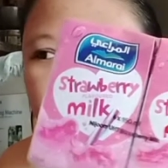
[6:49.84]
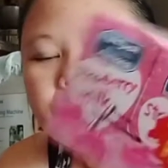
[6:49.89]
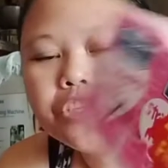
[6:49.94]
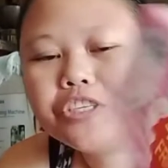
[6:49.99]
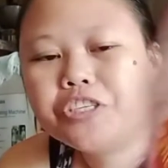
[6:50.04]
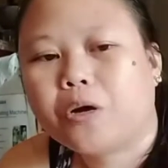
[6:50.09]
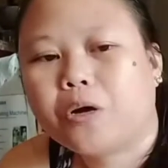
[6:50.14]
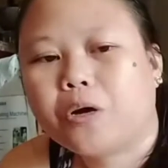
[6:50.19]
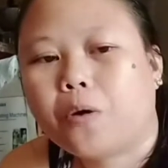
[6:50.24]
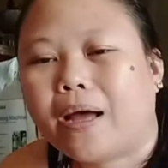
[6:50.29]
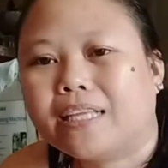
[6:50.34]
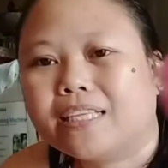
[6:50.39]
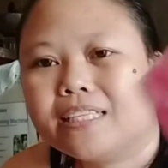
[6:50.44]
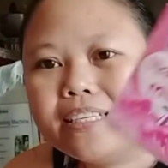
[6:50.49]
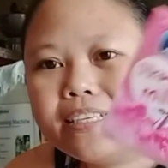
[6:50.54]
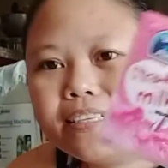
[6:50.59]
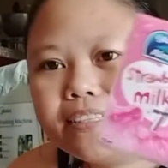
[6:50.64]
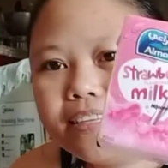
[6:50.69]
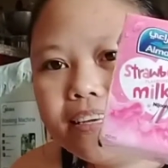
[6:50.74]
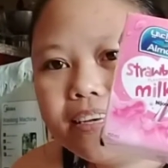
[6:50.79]
she
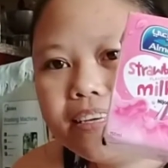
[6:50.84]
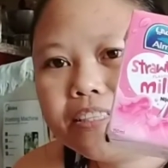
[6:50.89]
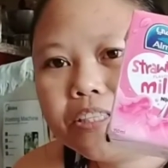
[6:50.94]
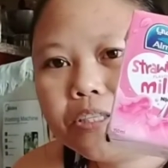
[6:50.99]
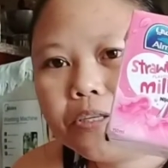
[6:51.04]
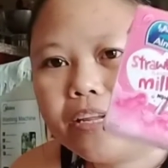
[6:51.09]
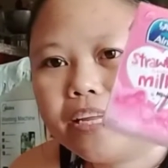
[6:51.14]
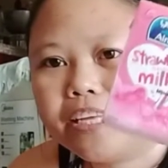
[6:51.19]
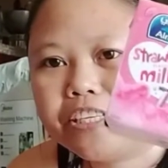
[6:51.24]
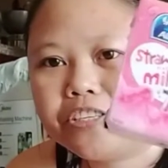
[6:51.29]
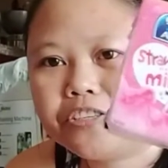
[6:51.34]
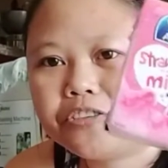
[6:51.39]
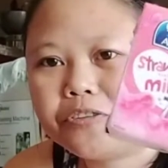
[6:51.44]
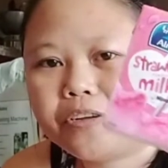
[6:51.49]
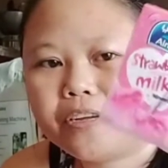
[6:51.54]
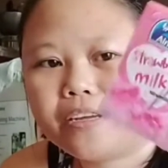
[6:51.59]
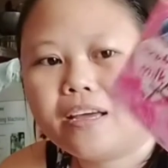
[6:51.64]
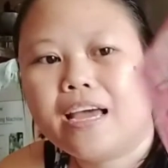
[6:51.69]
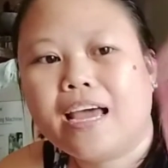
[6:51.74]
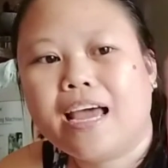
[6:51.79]
wanted this, so let's
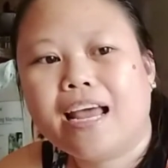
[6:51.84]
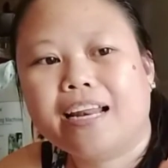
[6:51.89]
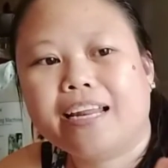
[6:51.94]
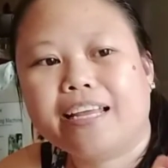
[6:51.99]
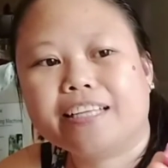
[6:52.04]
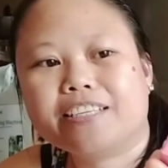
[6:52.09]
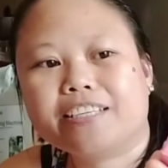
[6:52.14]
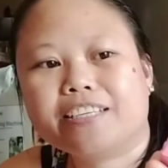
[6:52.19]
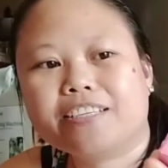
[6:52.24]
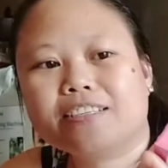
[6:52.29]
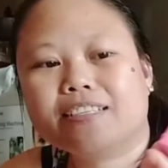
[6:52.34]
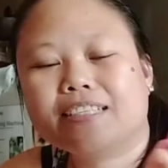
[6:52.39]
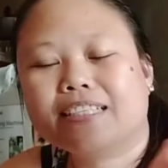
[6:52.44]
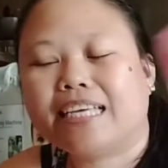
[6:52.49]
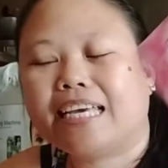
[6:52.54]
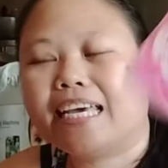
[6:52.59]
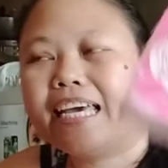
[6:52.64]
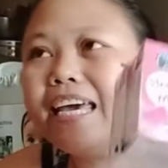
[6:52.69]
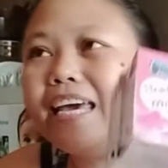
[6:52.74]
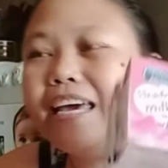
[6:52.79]
see
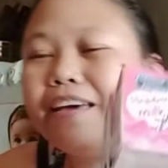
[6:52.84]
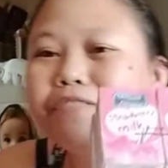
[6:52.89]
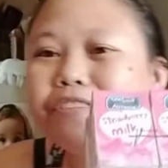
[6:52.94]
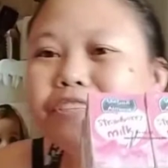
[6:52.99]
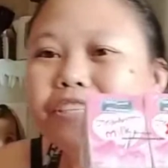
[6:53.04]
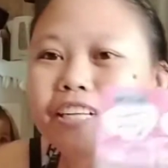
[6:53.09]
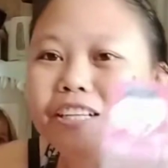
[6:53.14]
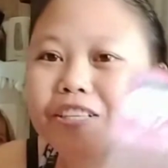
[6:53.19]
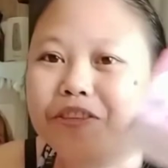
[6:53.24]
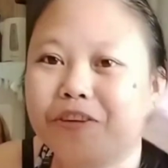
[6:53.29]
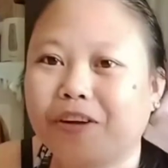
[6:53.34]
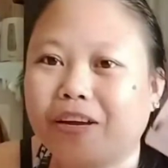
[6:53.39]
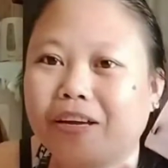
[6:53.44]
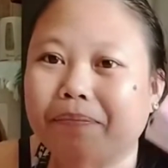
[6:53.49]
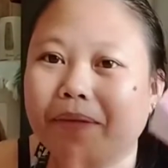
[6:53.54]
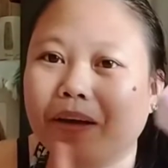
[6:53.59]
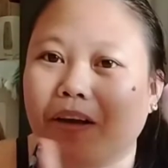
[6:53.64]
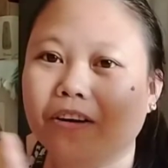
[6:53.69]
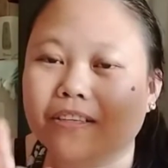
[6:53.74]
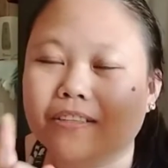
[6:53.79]
if she'll
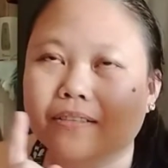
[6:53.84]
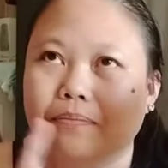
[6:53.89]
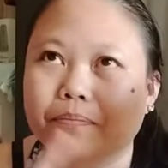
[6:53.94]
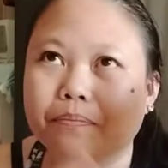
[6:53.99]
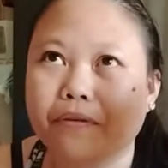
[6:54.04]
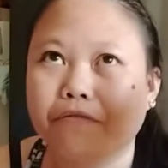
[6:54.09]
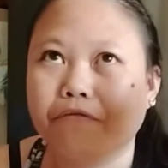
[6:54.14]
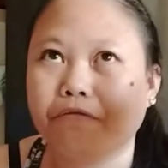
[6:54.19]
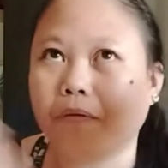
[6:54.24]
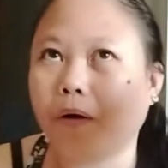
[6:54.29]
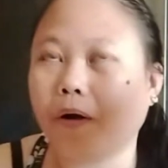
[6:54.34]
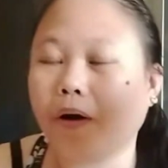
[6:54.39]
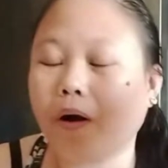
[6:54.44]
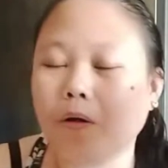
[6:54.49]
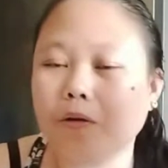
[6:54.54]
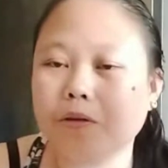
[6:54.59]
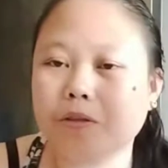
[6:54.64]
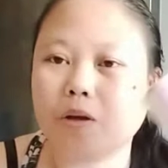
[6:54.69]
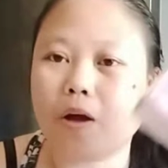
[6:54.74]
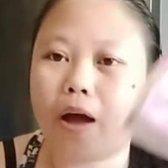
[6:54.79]
drink, because before
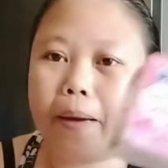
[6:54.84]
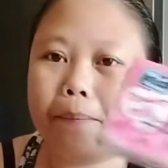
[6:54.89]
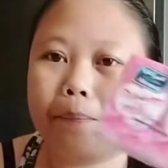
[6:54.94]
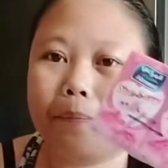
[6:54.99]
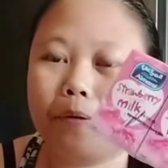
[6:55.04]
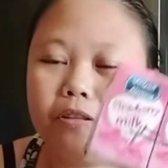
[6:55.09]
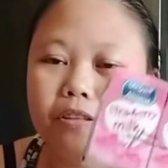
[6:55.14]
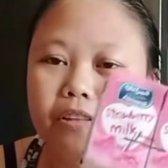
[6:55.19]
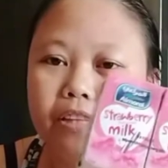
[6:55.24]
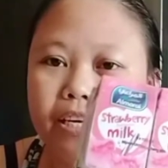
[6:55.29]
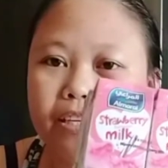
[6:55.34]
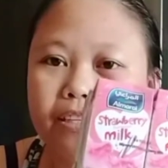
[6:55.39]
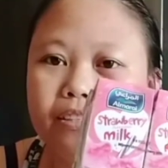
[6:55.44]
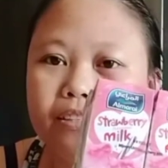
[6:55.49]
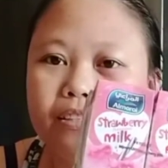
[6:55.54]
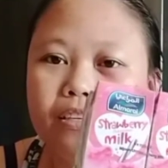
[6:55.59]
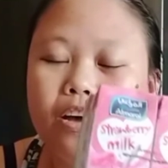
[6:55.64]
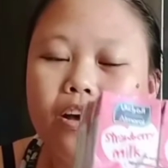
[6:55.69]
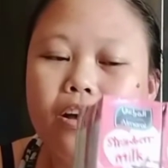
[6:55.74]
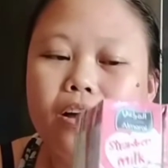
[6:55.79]
also I bought
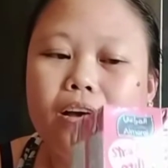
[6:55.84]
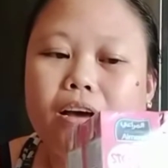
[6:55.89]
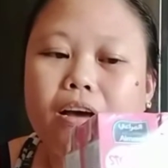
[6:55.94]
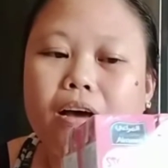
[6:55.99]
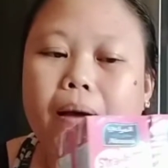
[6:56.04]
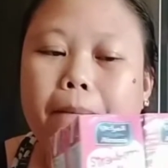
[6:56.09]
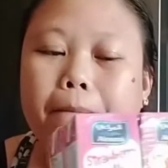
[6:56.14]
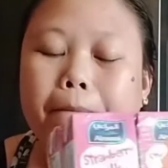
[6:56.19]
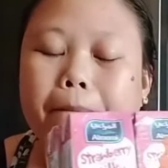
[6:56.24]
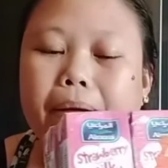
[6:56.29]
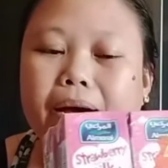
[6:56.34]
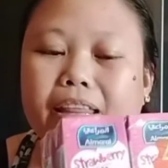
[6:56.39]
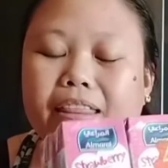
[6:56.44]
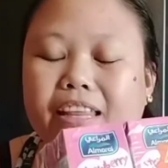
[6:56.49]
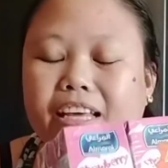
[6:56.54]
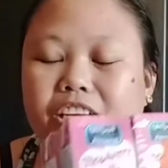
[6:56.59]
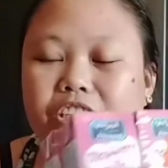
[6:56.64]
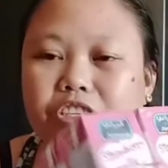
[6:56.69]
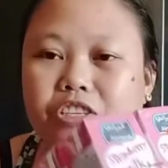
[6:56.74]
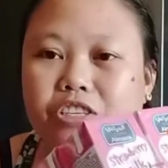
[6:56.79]
this, but
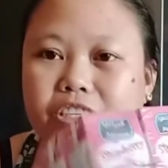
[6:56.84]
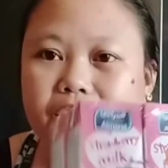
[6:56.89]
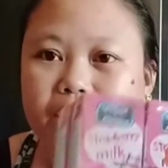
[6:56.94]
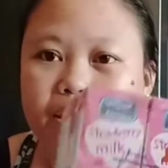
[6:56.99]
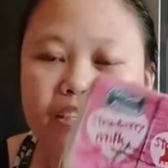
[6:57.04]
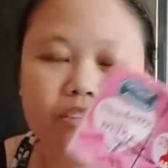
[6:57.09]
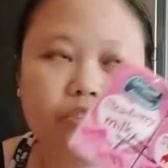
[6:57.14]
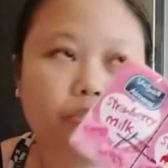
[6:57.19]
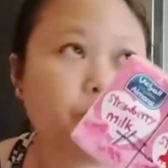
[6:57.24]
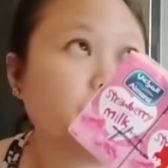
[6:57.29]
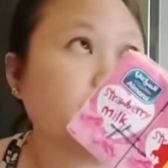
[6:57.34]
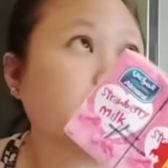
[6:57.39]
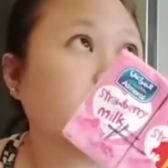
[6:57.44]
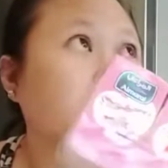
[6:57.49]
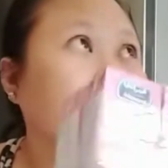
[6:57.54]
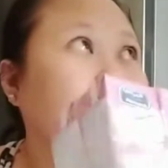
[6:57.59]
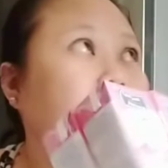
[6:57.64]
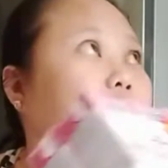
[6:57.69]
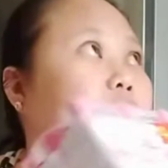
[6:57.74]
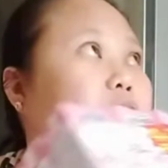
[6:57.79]
then she doesn't drink.
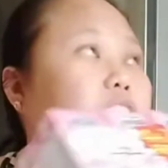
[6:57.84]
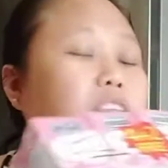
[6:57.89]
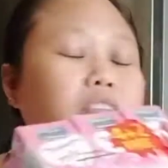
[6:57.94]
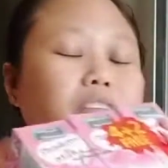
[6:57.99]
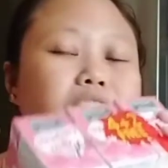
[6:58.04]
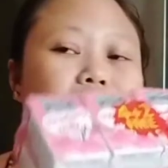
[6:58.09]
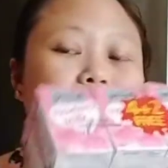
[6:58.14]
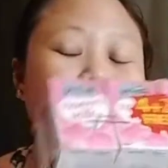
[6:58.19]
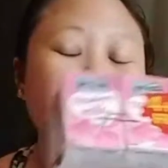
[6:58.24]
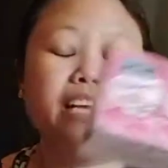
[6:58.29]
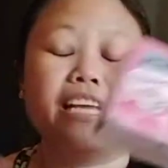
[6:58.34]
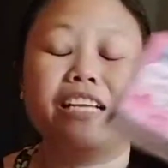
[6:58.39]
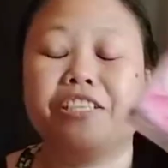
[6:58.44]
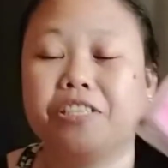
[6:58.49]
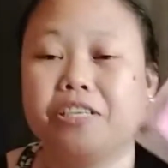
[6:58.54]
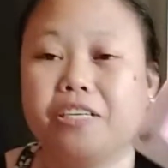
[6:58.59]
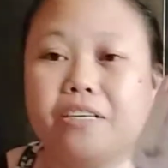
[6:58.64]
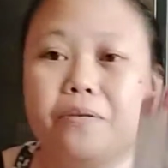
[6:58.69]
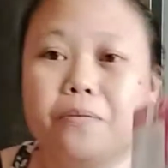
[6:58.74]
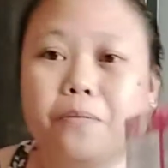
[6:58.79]
So she said
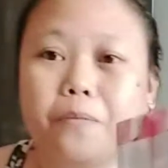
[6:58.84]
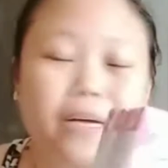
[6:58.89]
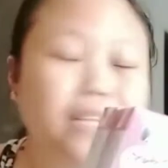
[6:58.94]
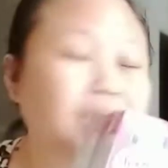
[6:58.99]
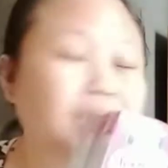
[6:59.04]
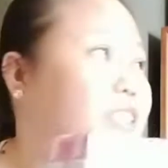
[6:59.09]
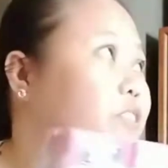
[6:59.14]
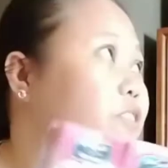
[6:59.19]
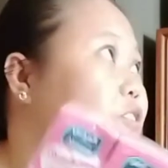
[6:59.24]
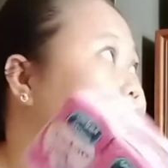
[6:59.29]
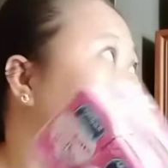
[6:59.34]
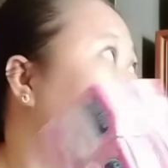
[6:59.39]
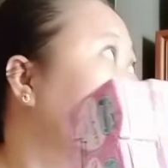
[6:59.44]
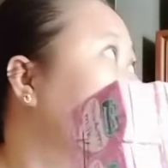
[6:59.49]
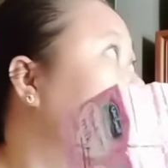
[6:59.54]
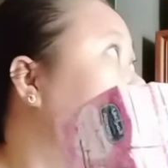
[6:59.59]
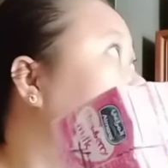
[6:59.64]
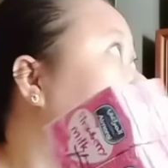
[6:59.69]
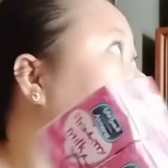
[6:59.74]
she wants to drink.